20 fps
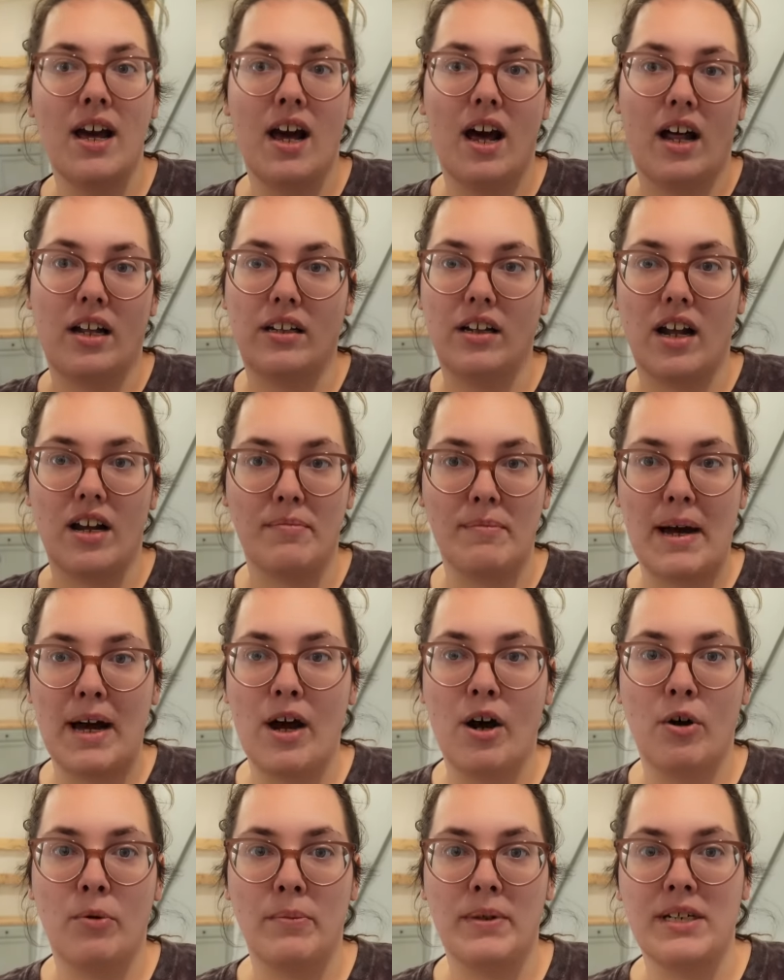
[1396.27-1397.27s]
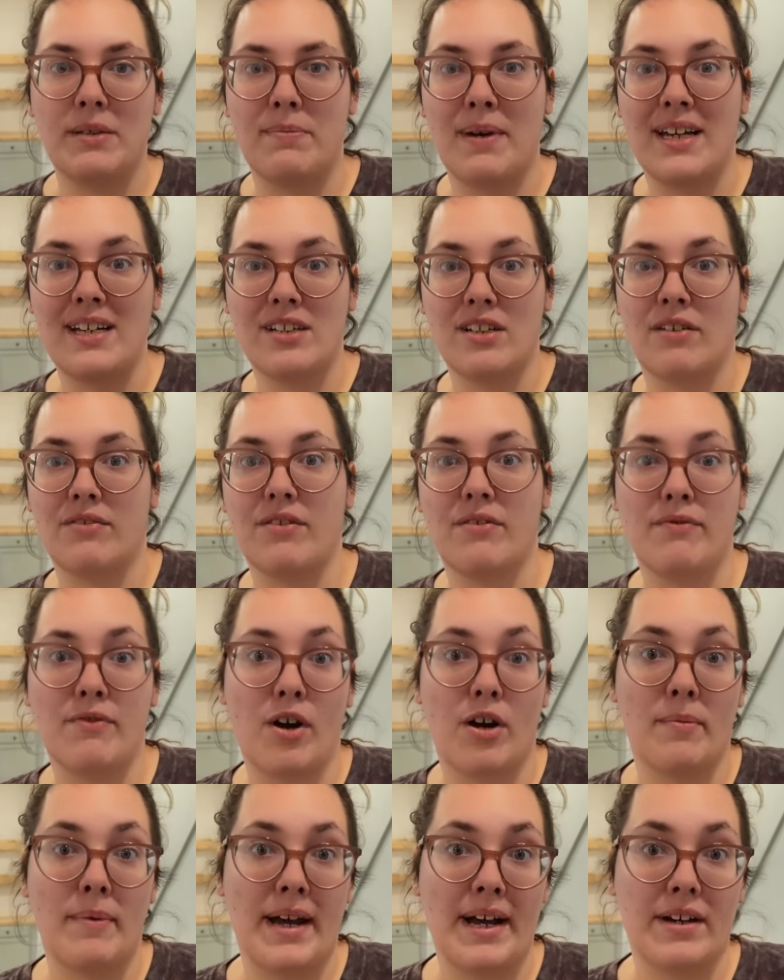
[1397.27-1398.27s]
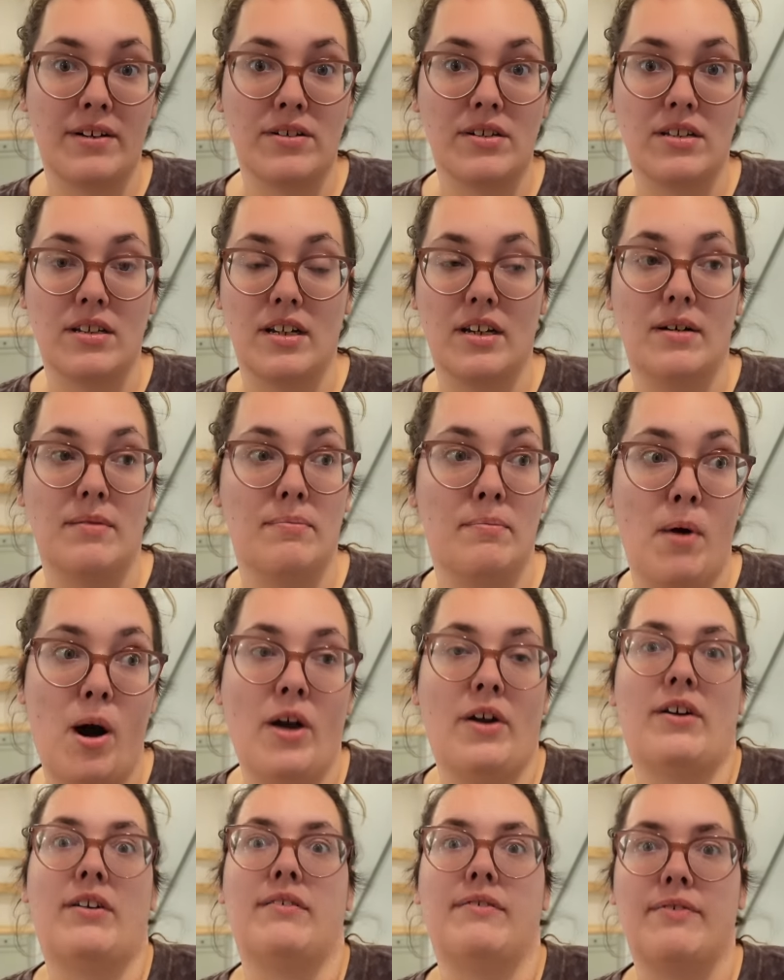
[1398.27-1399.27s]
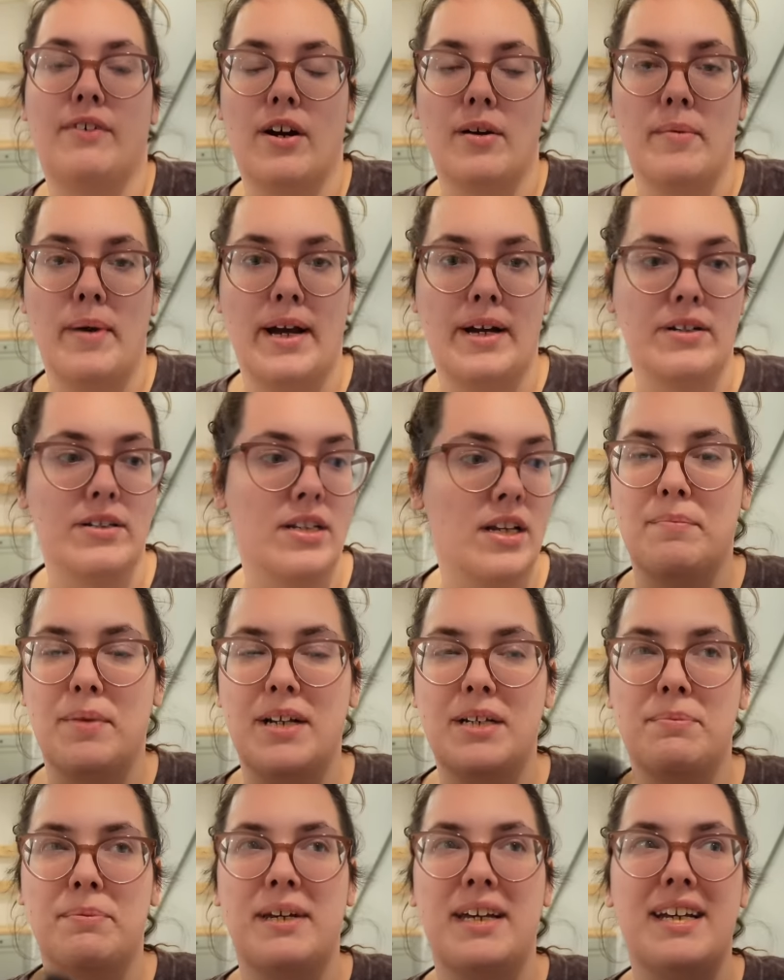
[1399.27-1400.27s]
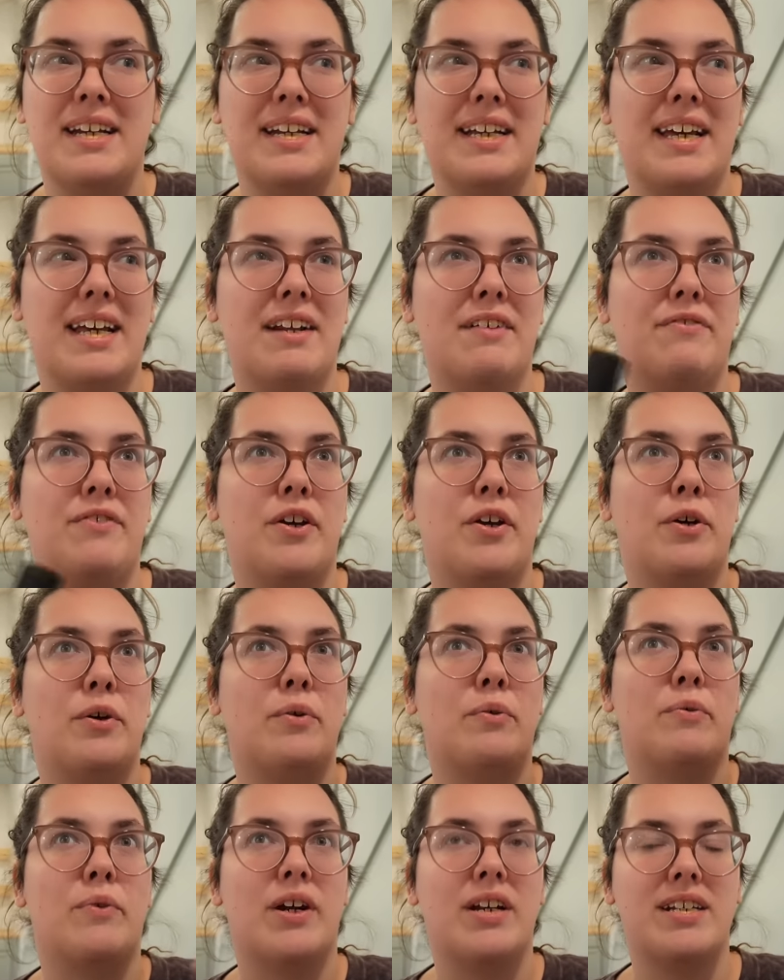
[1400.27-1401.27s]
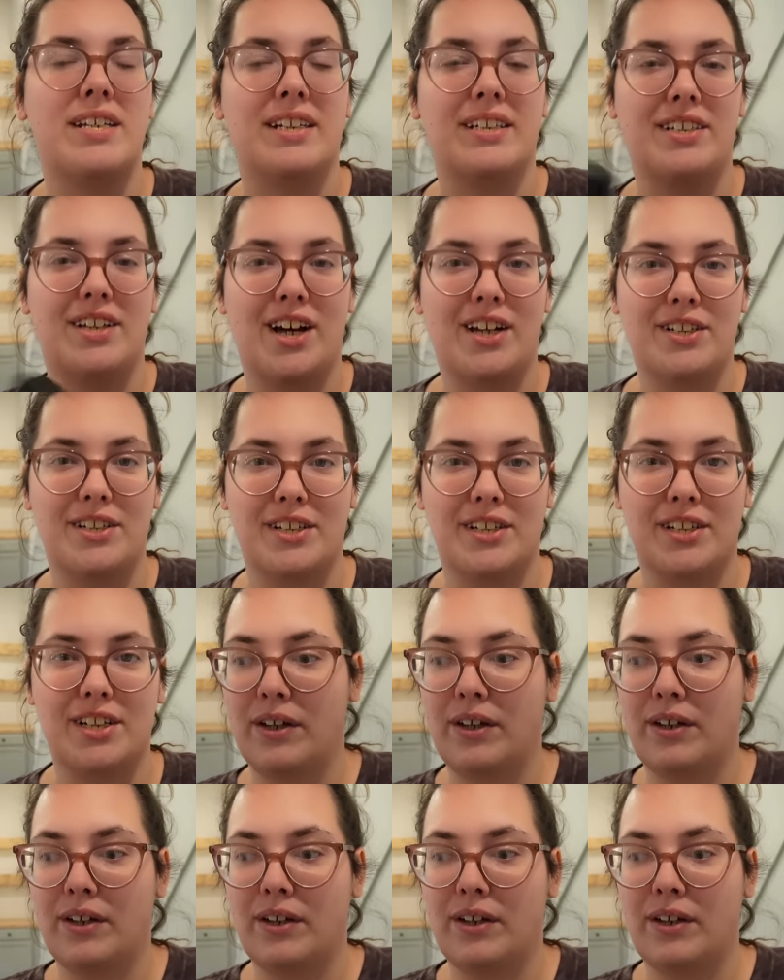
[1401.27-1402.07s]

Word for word: A lot of my home is based off the farmhouse, the modern farmhouse, but it's beginning to get a few rustic touches.